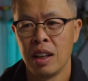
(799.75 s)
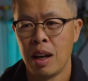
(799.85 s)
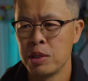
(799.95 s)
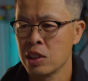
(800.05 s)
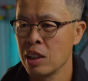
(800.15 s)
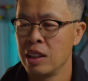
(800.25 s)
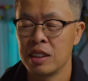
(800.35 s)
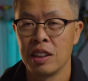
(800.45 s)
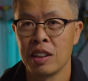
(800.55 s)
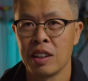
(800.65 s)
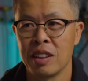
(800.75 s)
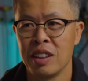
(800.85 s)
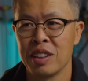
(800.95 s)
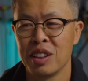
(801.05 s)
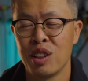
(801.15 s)
I'm just collecting
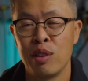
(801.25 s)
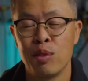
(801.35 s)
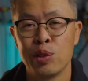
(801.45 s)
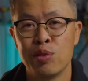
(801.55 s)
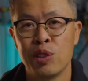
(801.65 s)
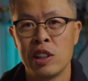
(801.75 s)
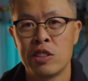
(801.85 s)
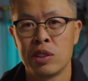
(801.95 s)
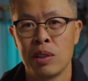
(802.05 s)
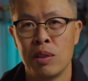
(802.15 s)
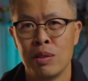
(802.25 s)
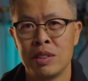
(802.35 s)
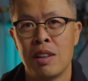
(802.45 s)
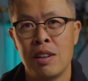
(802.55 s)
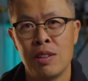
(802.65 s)
like a lot of old footage, so
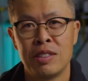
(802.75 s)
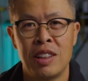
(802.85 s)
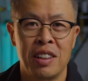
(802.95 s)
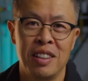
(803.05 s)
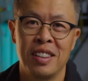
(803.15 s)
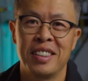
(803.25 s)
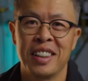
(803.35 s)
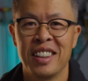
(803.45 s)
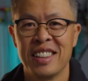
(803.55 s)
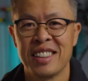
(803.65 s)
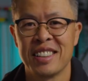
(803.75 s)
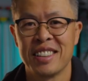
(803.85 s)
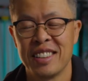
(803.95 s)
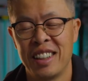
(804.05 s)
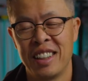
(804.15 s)
it's all not going to look like
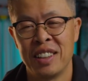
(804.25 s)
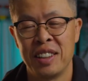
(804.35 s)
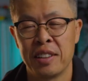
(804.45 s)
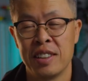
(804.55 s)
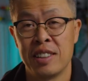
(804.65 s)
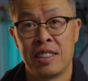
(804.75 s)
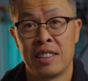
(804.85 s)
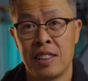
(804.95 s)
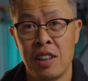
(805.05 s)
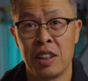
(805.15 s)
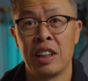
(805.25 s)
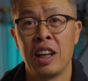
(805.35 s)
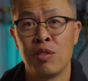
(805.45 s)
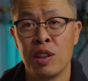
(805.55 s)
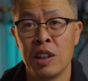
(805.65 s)
this talking
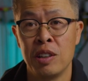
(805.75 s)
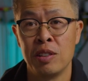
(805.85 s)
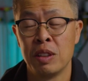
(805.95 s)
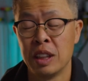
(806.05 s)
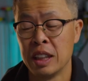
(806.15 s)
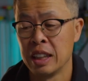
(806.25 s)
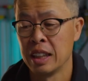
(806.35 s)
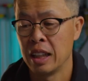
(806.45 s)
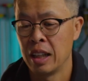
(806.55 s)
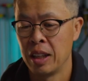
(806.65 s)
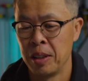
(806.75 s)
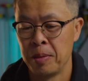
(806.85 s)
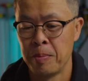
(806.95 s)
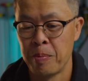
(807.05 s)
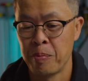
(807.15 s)
head video.
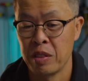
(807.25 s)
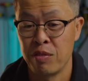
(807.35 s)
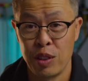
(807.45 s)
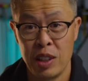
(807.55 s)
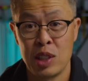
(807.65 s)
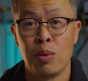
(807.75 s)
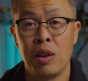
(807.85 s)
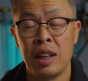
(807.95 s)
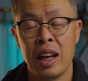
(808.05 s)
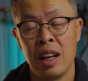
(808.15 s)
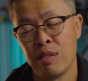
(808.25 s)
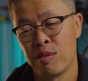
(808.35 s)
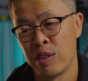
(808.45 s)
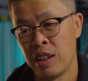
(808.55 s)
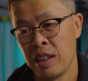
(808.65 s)
For this one and
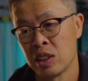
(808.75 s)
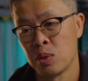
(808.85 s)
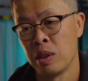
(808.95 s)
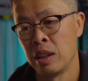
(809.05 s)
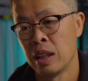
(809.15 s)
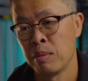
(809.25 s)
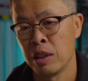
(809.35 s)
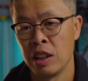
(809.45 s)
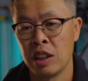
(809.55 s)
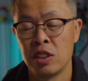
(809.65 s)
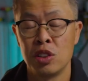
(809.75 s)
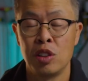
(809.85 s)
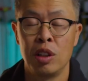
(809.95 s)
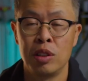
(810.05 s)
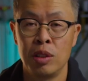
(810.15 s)
for the next one, I'm going to
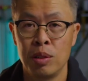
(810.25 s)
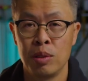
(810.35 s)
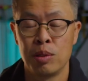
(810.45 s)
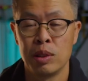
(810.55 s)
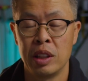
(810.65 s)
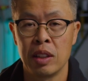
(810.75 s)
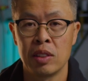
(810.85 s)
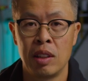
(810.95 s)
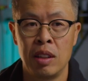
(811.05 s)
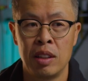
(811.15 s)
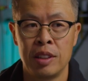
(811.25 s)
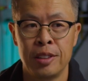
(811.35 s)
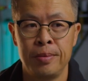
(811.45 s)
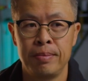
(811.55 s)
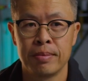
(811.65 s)
continue like
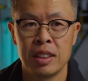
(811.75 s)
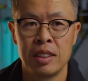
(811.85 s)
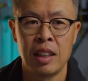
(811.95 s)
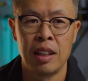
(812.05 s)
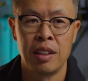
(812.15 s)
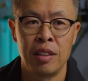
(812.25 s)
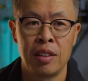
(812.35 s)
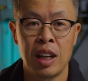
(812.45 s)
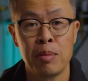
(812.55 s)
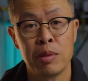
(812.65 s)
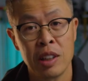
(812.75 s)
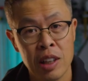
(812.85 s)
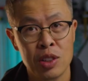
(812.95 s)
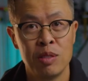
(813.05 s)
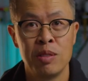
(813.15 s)
the Stanliner
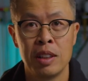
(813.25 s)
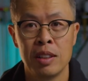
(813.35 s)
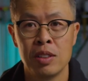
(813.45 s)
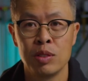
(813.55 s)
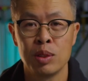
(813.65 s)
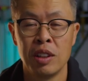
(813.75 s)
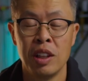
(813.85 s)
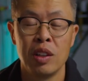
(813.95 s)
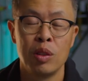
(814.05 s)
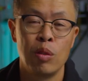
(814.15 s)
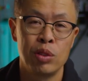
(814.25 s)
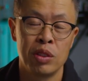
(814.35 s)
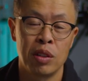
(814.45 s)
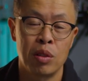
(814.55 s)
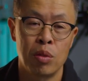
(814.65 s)
application videos using
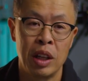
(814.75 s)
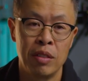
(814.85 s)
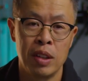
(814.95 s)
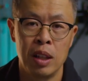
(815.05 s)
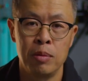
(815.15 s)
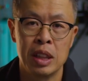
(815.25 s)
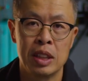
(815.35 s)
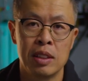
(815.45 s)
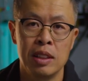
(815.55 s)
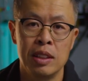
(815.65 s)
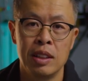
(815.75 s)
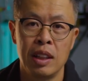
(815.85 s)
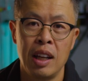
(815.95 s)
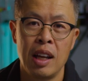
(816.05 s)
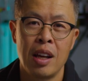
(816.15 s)
the crane family still.
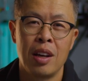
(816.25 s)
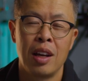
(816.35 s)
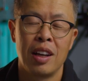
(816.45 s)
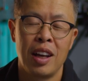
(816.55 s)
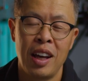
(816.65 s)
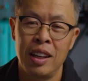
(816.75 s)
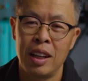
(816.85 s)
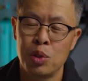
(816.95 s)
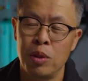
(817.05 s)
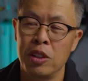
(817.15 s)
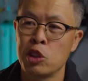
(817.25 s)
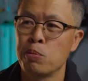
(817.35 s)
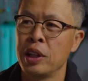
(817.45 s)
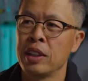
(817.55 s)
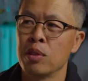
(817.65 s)
And I just want to
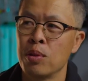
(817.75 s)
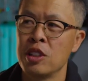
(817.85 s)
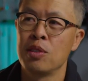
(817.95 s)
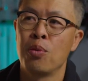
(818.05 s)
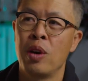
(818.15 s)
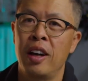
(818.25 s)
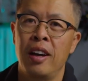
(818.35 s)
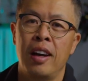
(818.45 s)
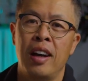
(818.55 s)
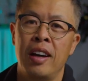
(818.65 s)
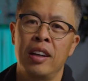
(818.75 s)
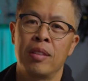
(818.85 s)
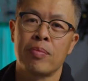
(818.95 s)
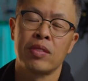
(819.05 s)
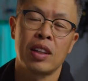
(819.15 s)
explain the reason why
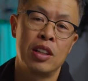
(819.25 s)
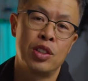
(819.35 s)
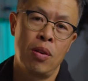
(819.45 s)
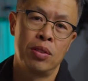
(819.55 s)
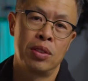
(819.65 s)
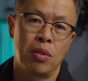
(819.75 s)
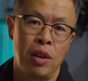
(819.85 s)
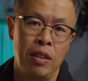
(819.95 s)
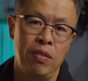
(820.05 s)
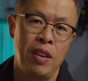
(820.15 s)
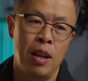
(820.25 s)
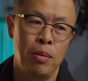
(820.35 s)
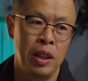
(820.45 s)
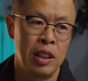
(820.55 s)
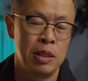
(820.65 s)
I chose the crane
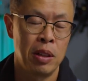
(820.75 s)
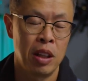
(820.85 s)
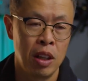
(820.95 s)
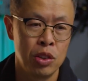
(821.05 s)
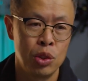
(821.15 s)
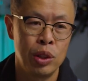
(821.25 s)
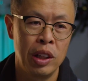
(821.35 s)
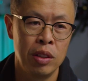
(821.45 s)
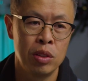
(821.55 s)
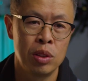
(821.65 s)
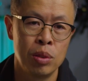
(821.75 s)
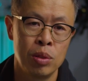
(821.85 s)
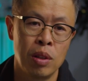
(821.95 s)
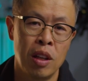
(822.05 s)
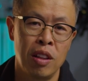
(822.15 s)
family is because you can
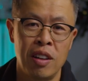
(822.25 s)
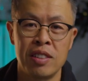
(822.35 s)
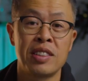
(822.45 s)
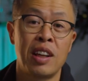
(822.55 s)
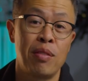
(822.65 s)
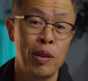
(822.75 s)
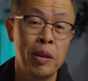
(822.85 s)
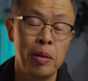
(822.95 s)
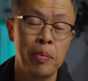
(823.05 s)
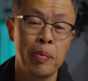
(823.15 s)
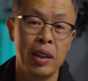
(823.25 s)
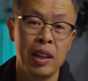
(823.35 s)
do a lot of stuff with them.